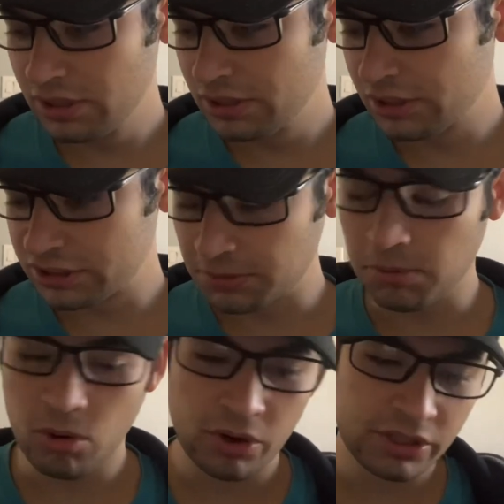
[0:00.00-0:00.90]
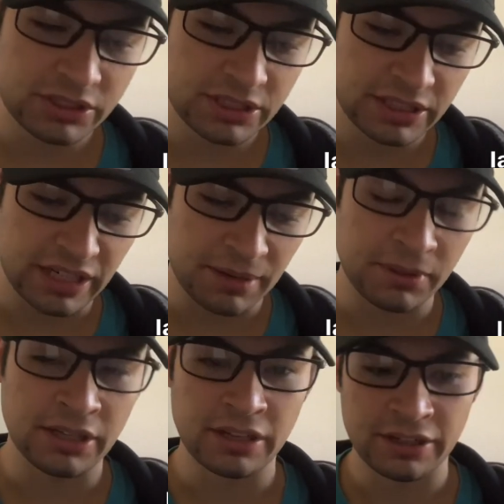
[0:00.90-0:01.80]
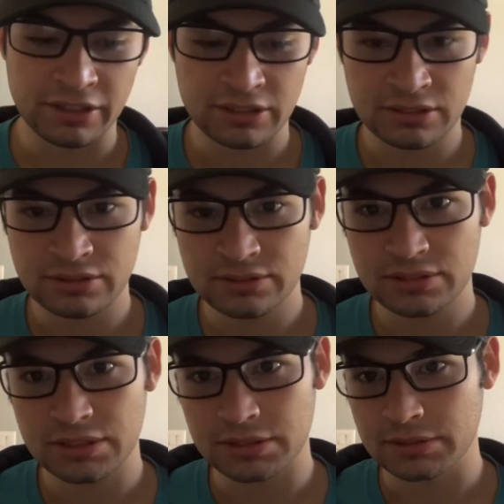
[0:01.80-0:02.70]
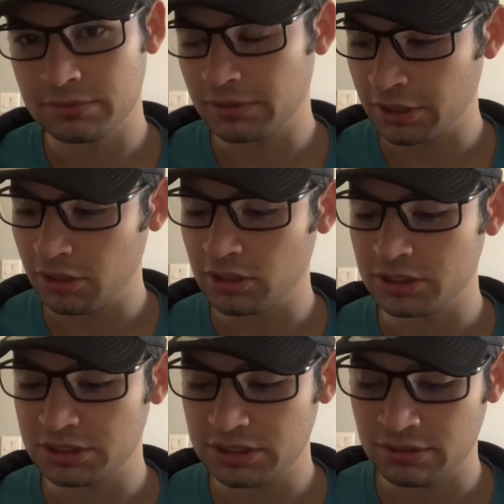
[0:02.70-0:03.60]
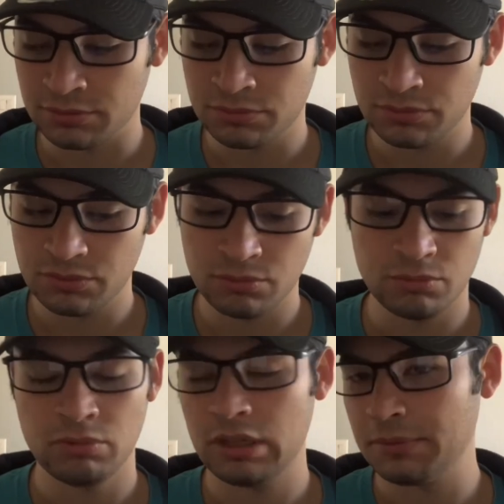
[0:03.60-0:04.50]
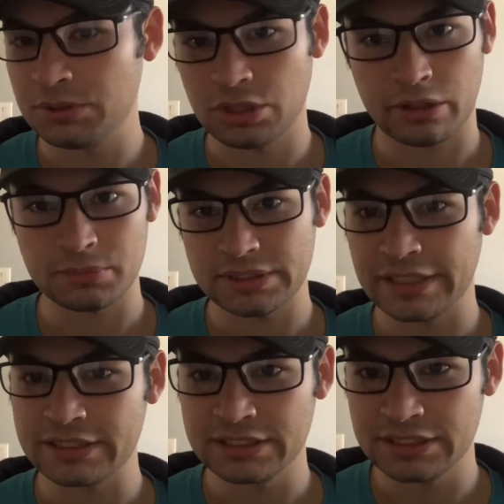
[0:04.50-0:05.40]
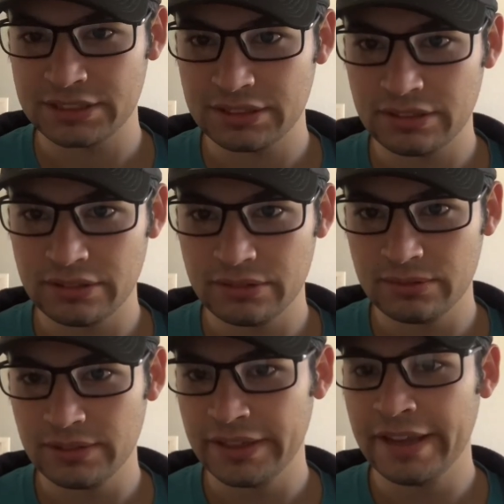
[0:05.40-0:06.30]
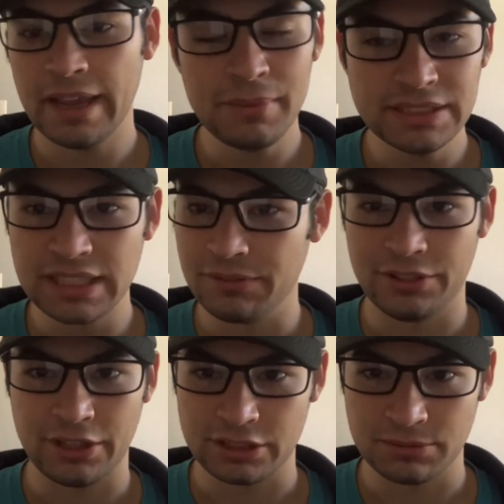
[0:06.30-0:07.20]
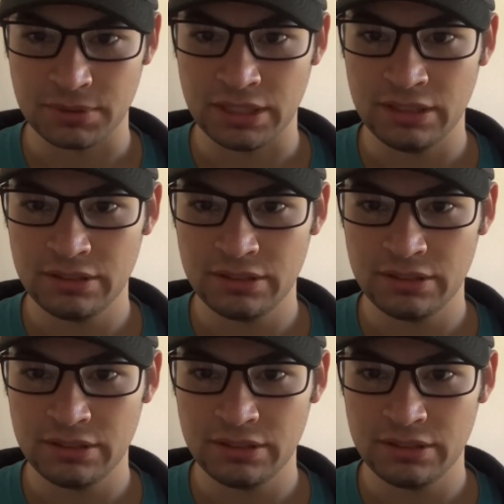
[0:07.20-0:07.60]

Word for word: the support I've been getting, regardless of whatever circumstances, it means everything to me.